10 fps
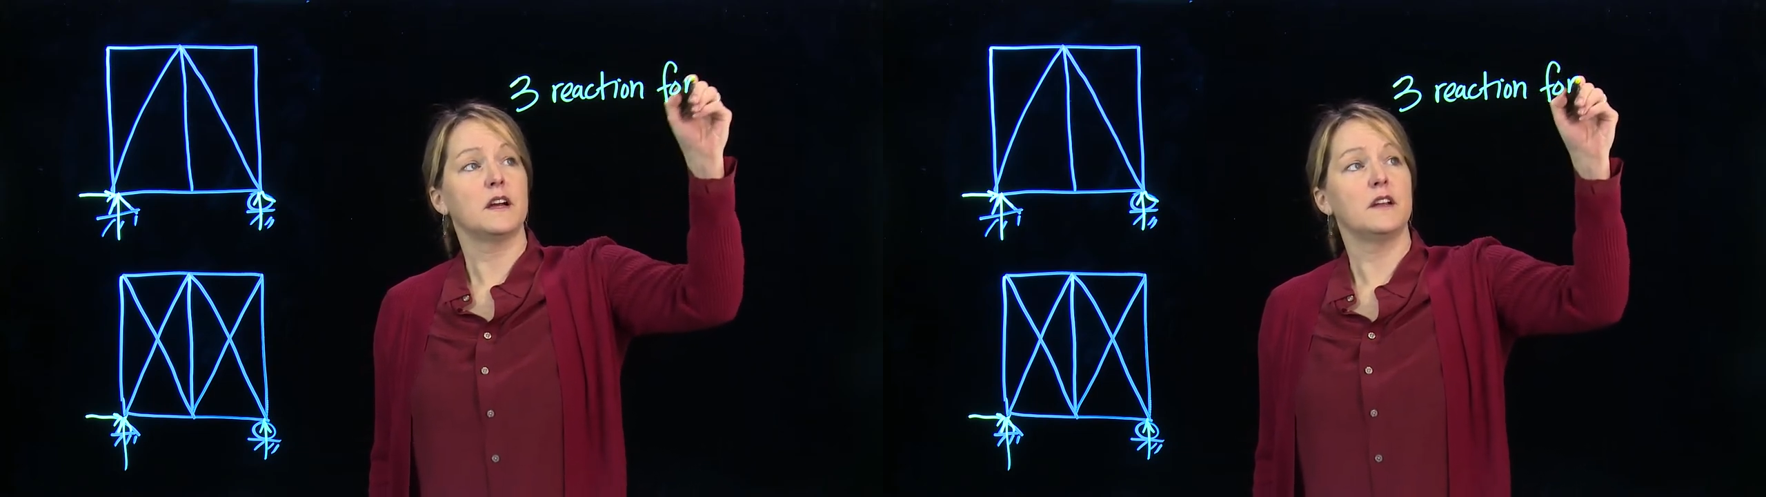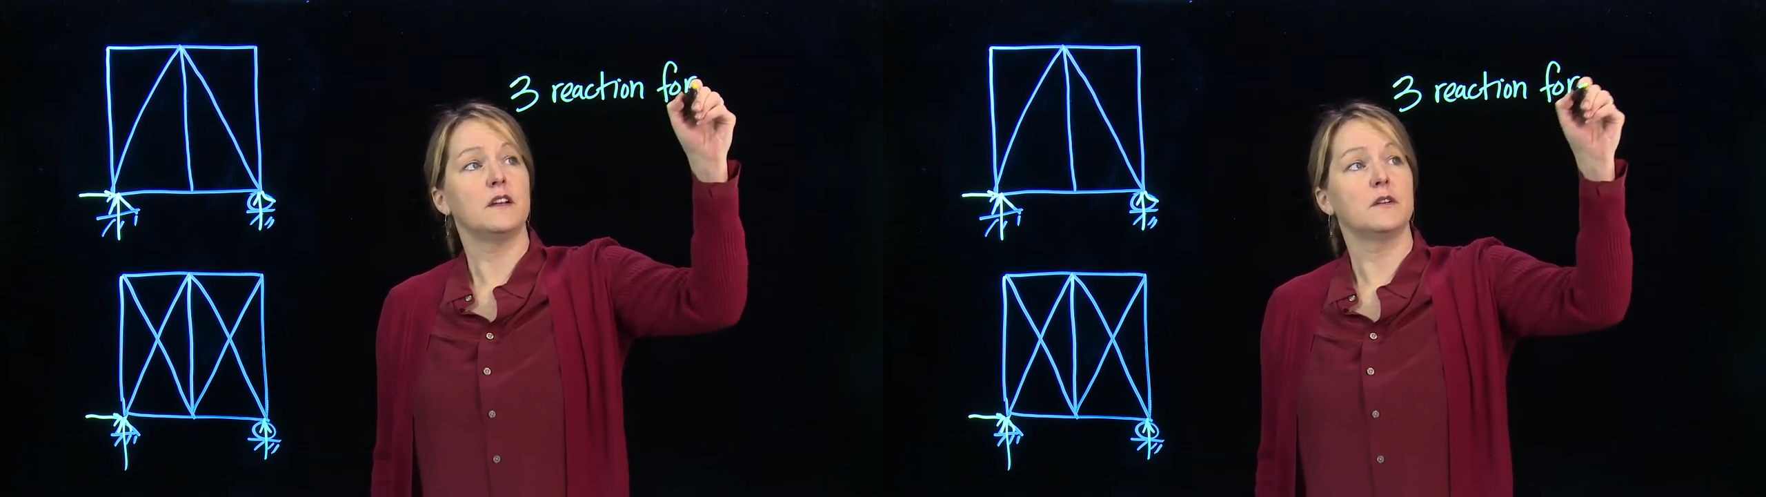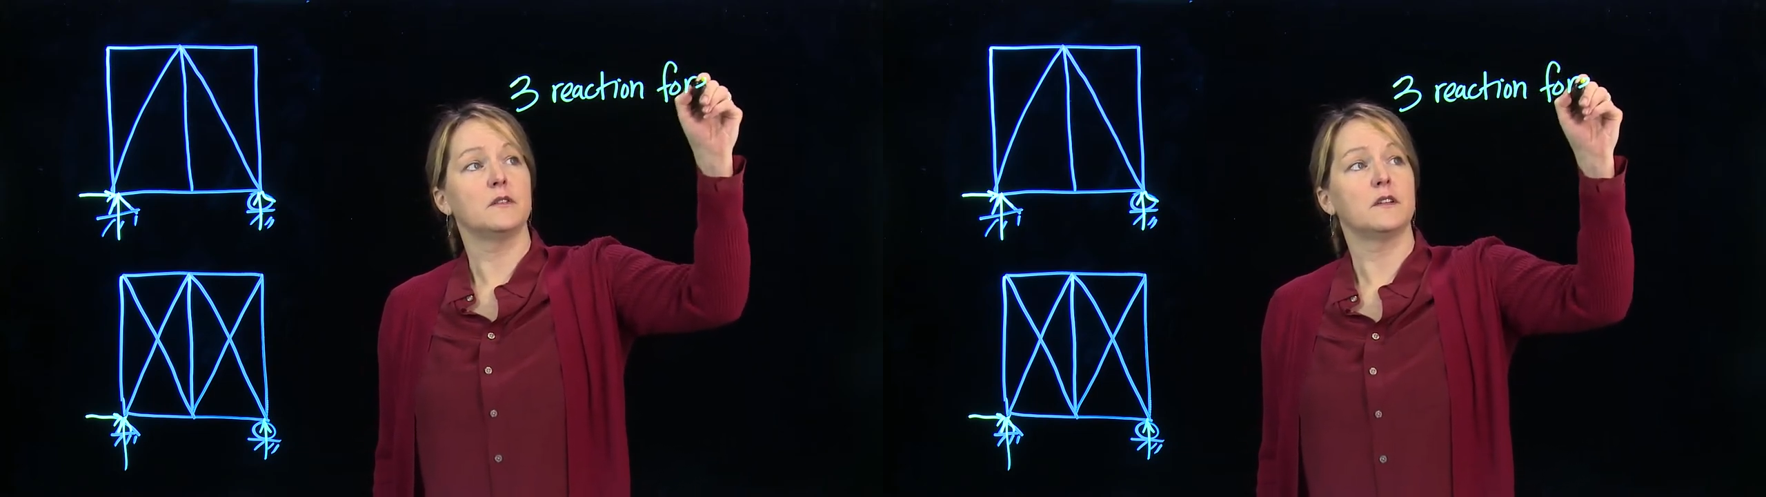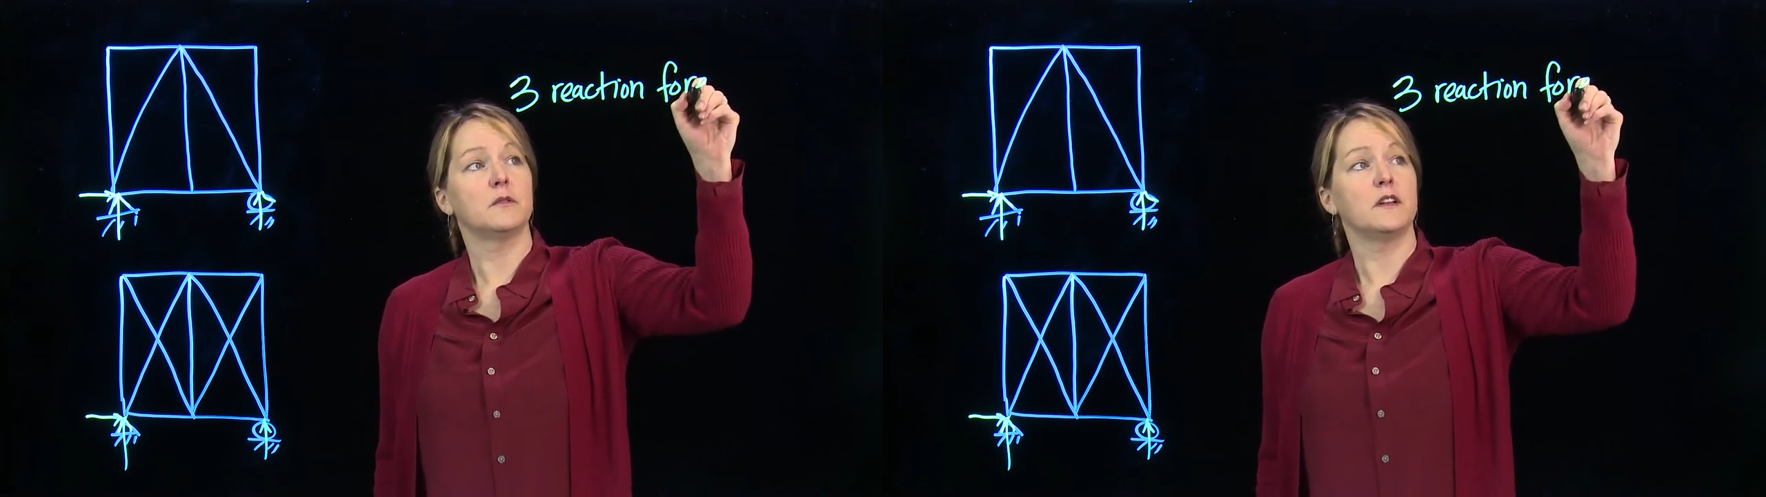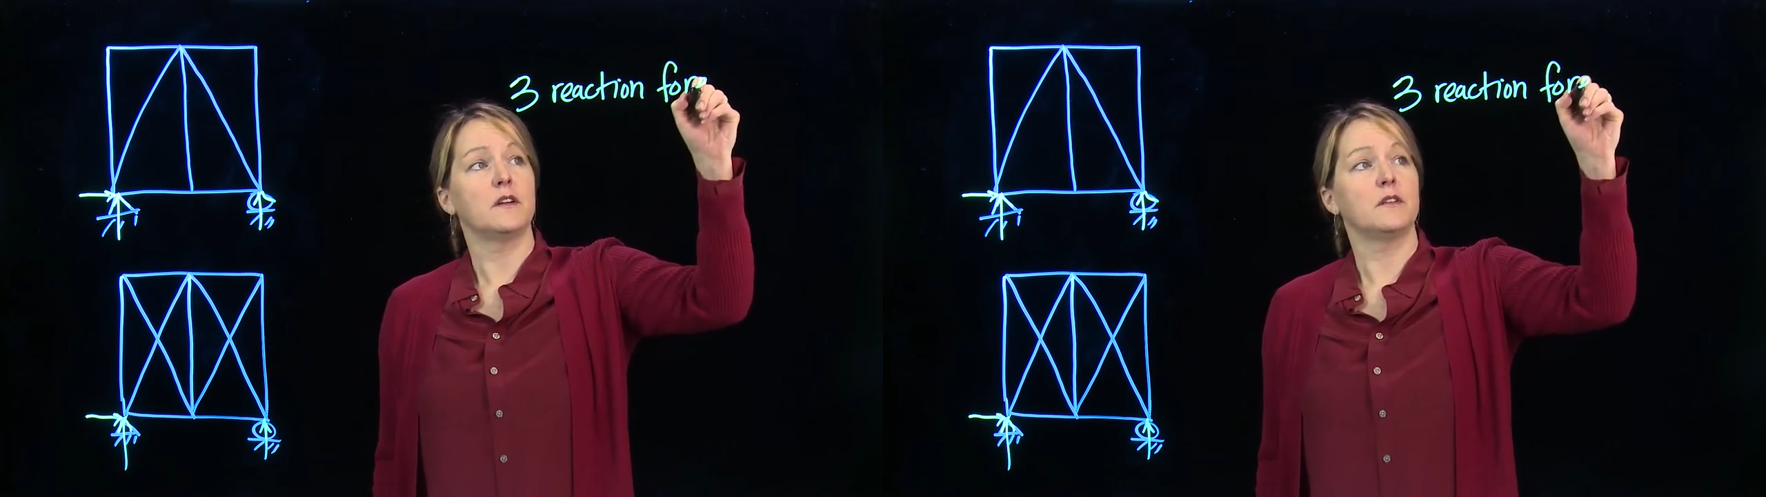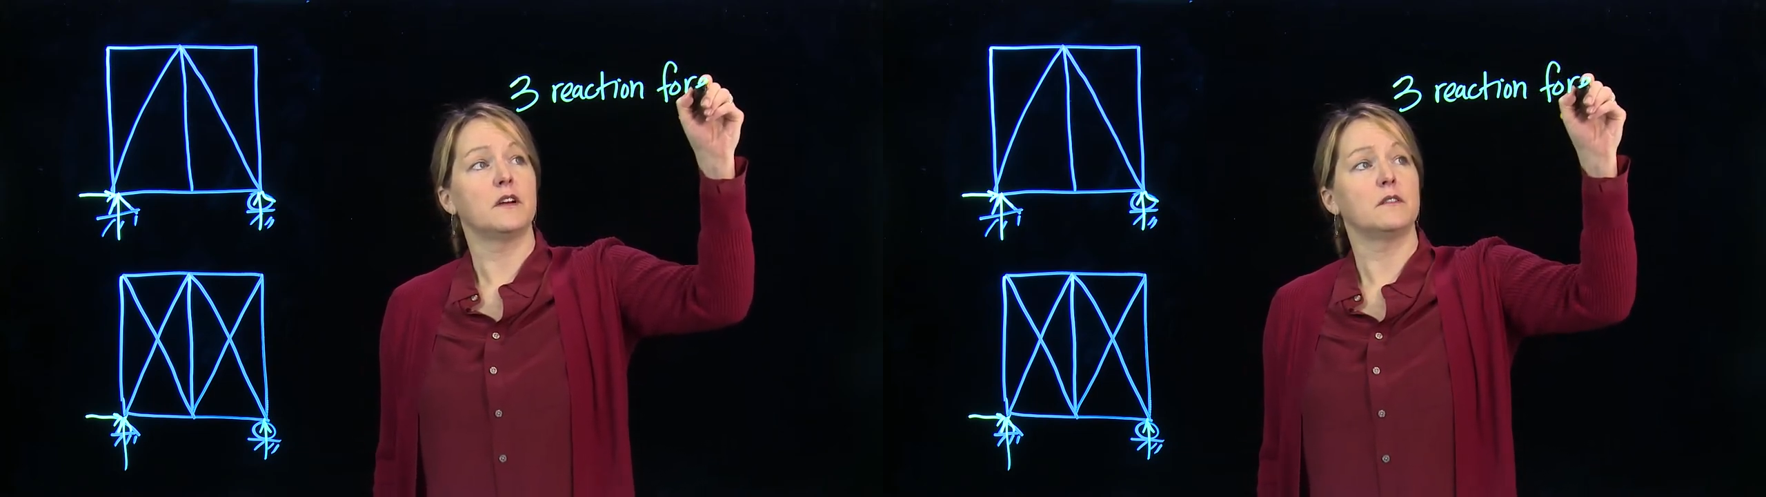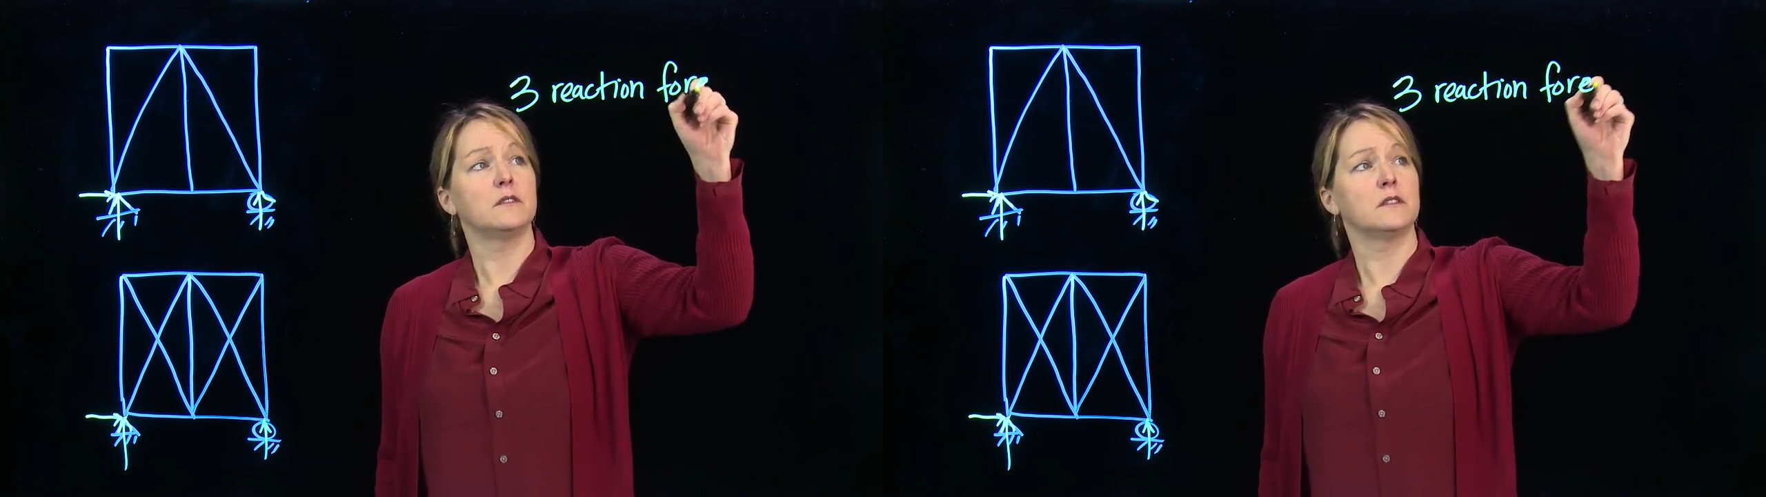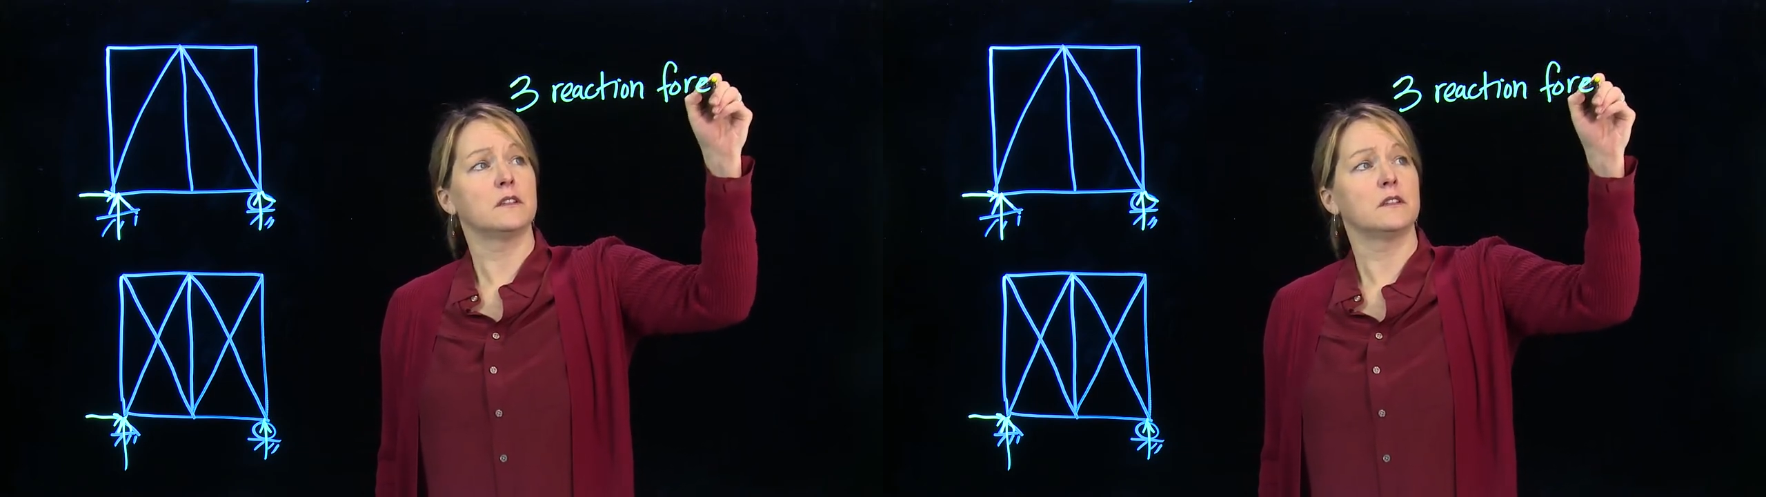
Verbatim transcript: unknowns that we don't know.